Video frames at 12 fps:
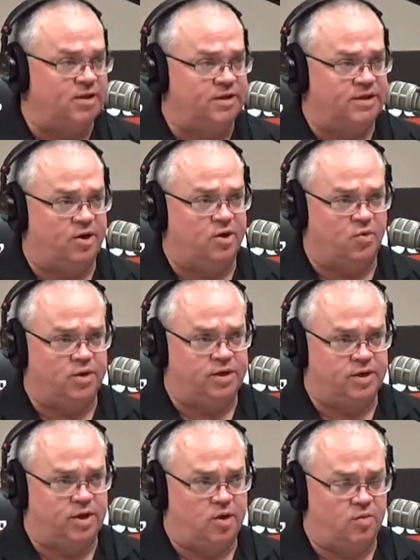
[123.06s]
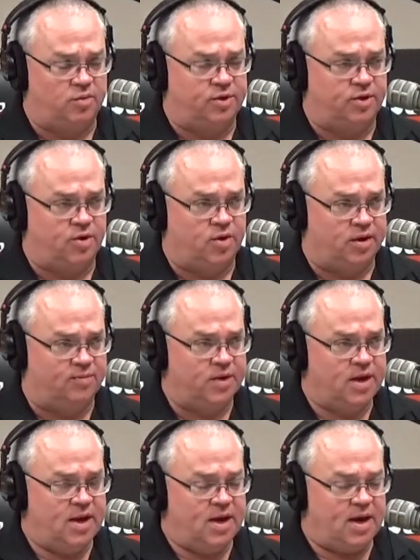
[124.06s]
that they're going to
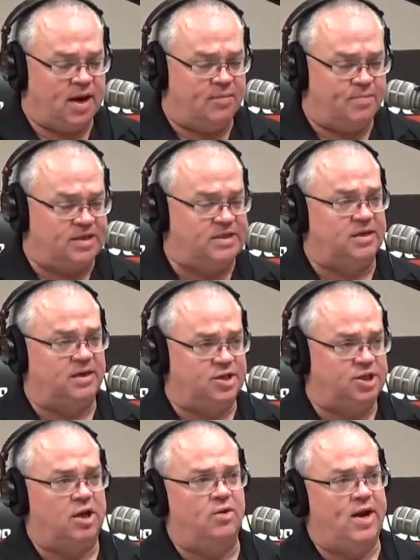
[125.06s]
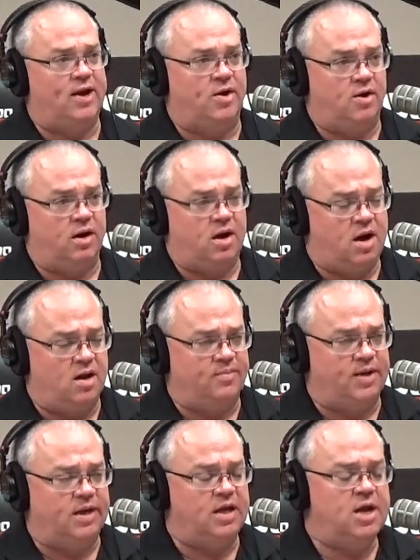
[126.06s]
basically slow down our
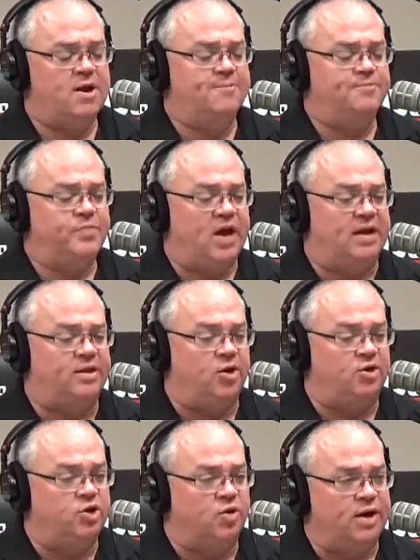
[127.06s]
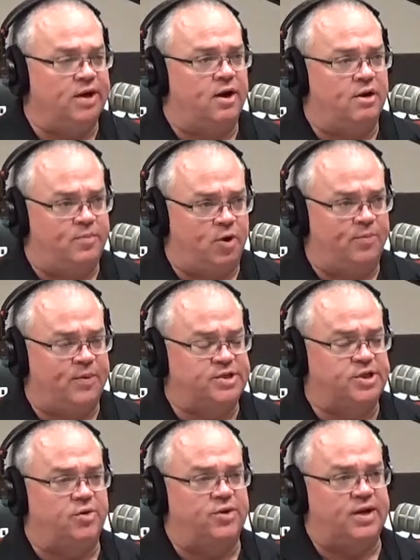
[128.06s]
economy. And they're doing it on purpose
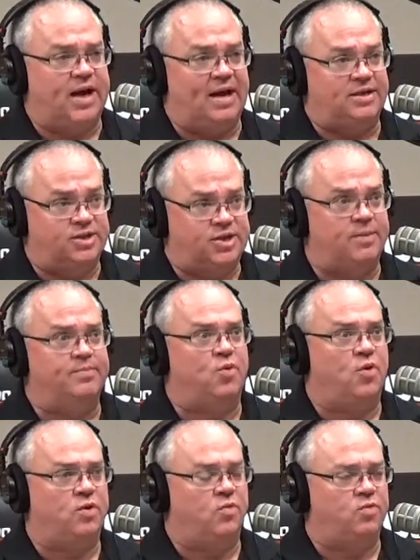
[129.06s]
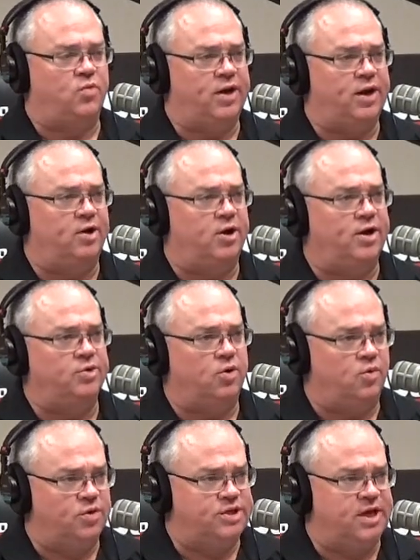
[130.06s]
so that at some point when we enter into a
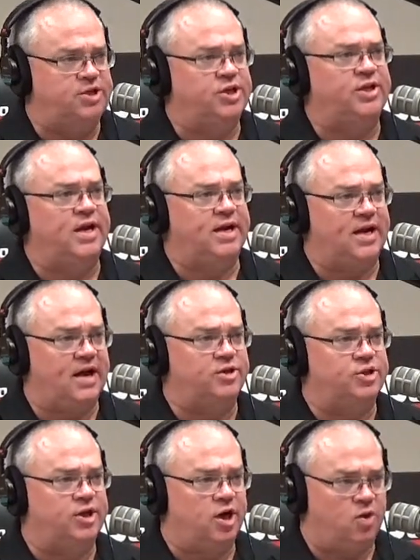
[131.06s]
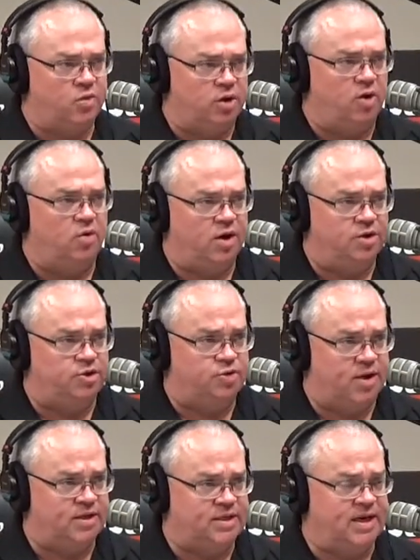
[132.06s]
recession, they can actually go and lower interest
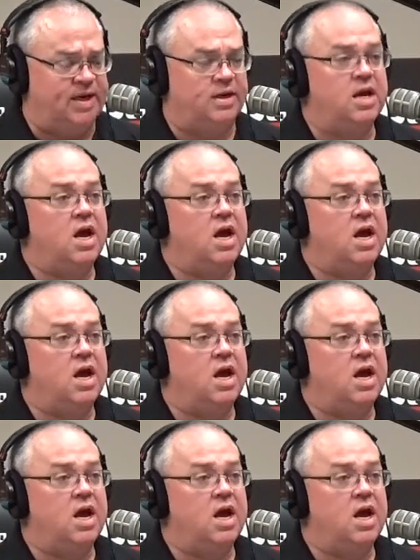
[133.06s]
rates again.